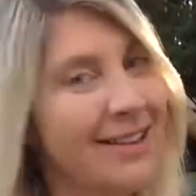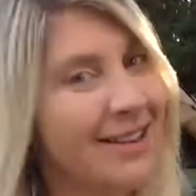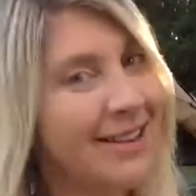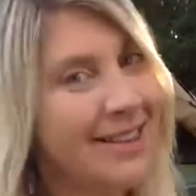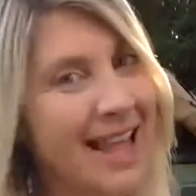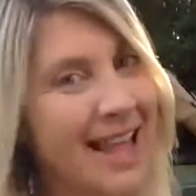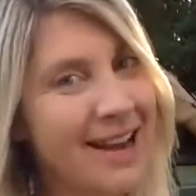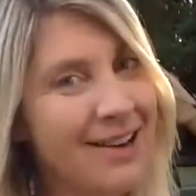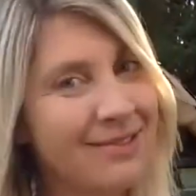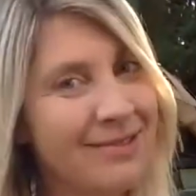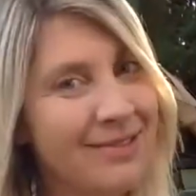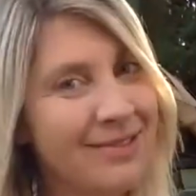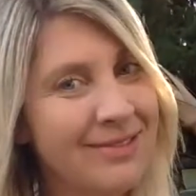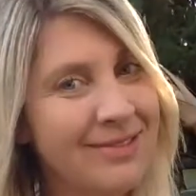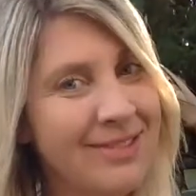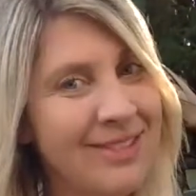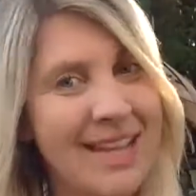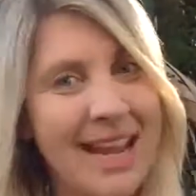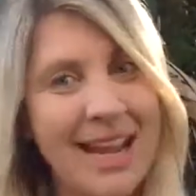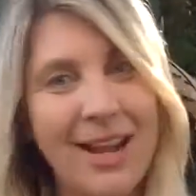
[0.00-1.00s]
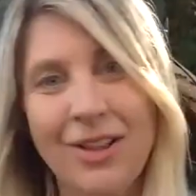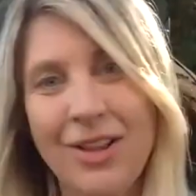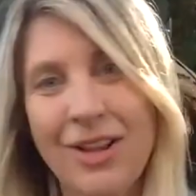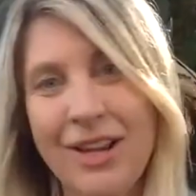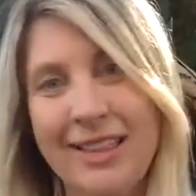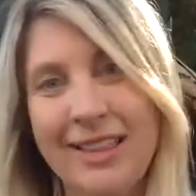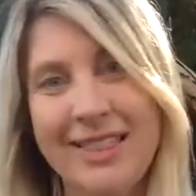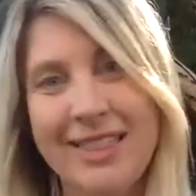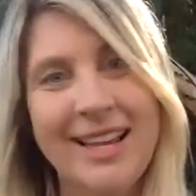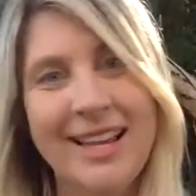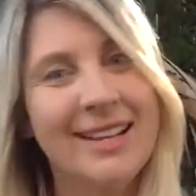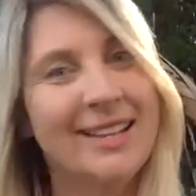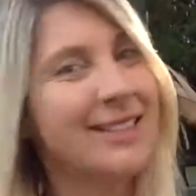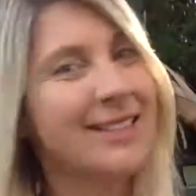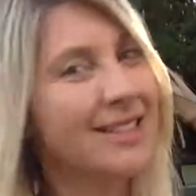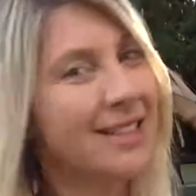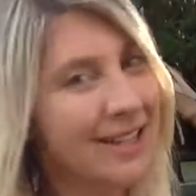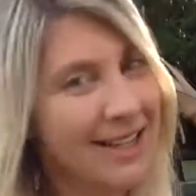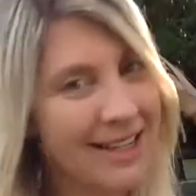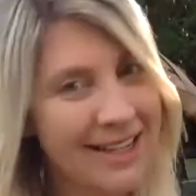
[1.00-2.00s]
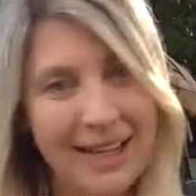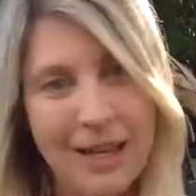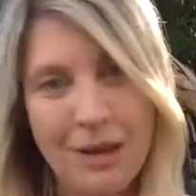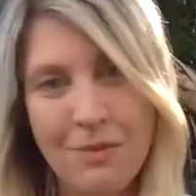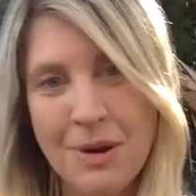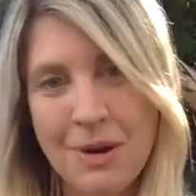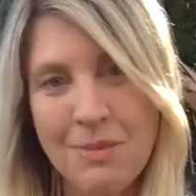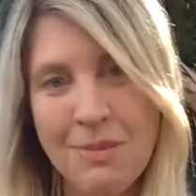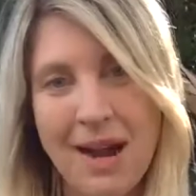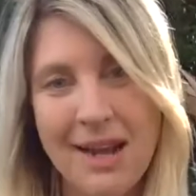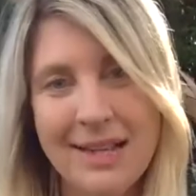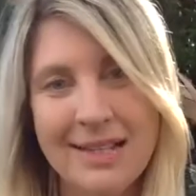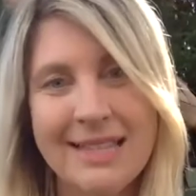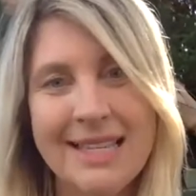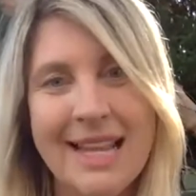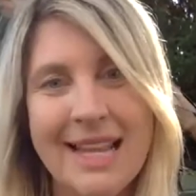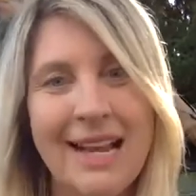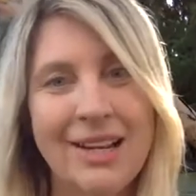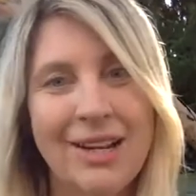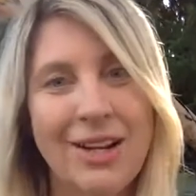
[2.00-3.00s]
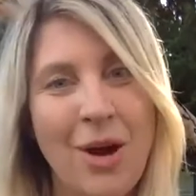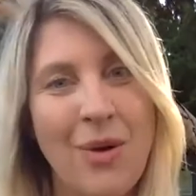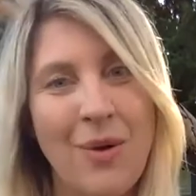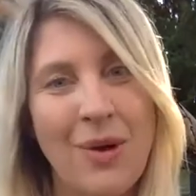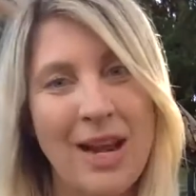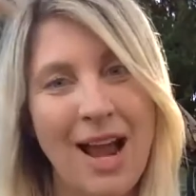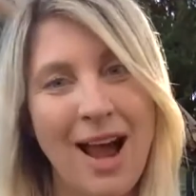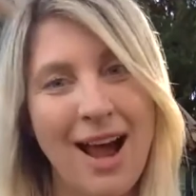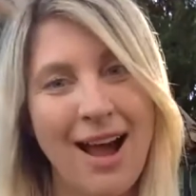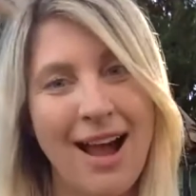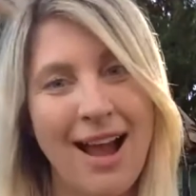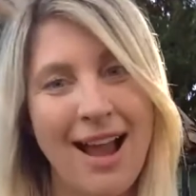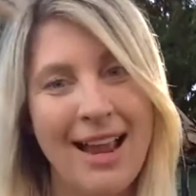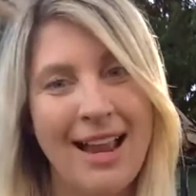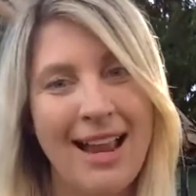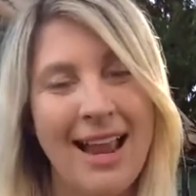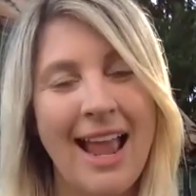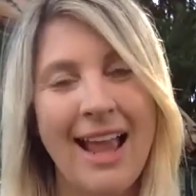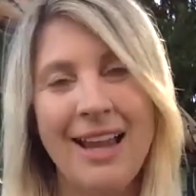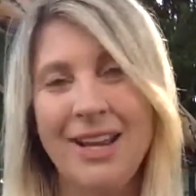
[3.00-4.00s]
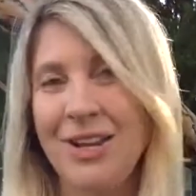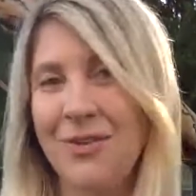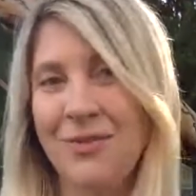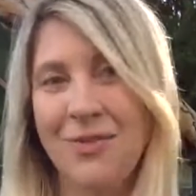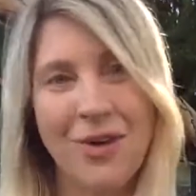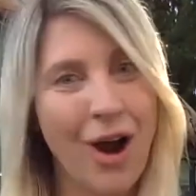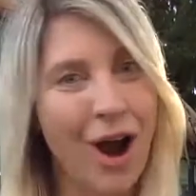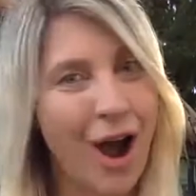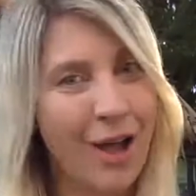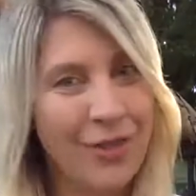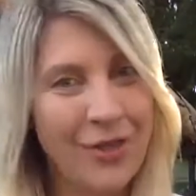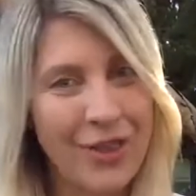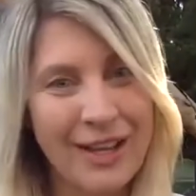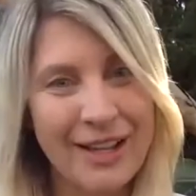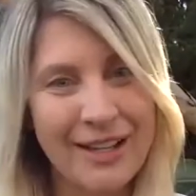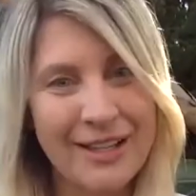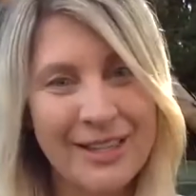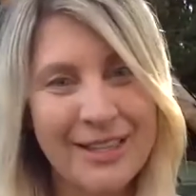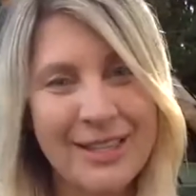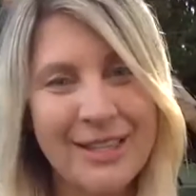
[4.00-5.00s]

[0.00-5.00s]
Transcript: then take a look at this, keep your mindset going high, and you've got this.